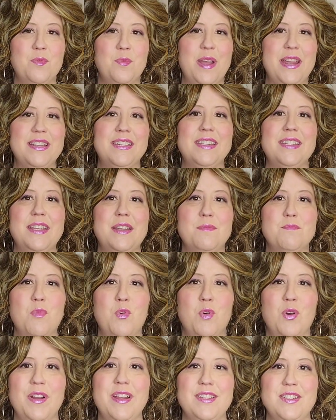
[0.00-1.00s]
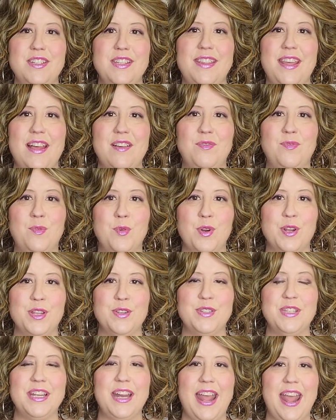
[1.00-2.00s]
wait to dig more into that for you
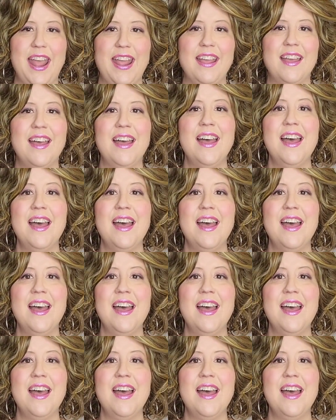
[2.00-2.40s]
today.